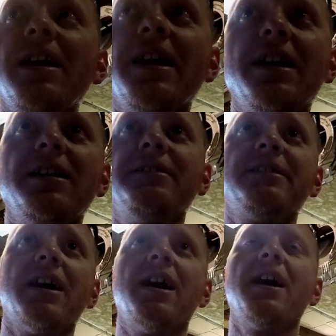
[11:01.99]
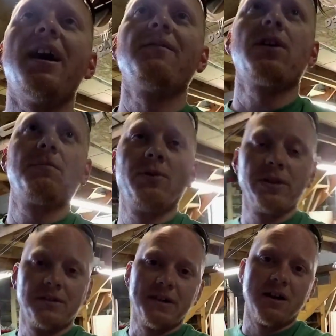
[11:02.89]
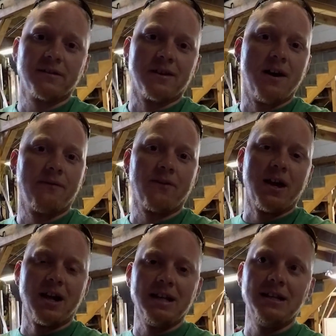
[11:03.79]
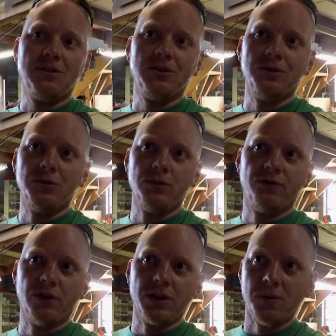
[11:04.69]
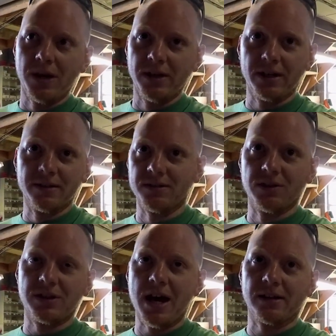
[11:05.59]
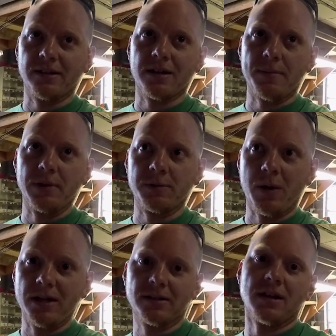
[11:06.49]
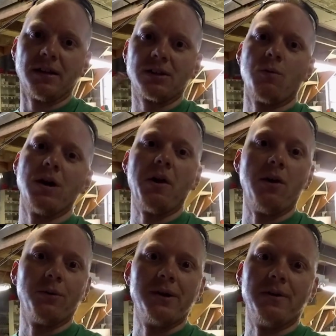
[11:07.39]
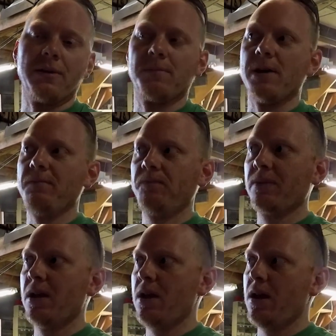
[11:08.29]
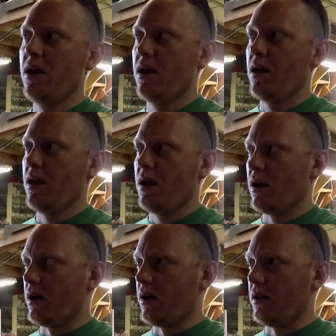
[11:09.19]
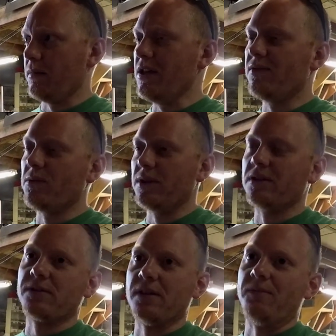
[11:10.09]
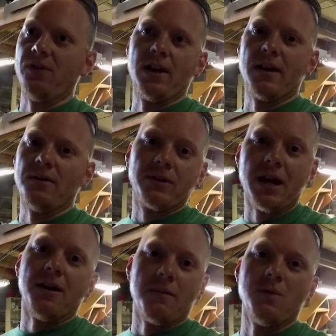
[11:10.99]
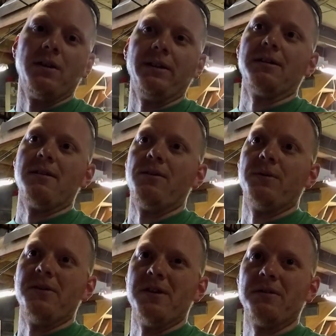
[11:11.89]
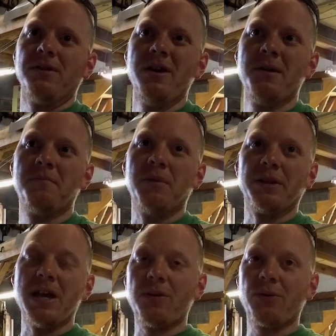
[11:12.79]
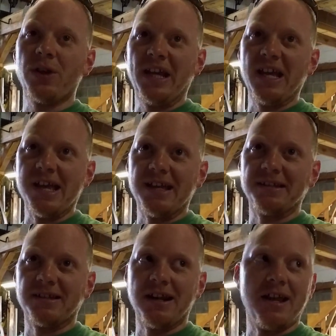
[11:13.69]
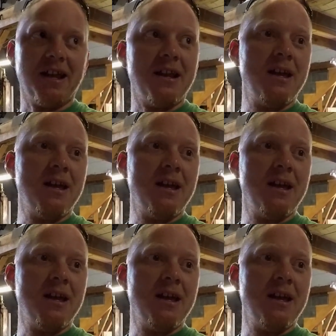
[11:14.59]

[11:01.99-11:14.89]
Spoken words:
is I've got to pull the exhaust off, and I need to fully weld it because it's just tacked in a couple of spots, and I like to weld all the way around the pipe. Even when they're slip fit, I don't care. I'm welding it all the way around. But the other thing is that it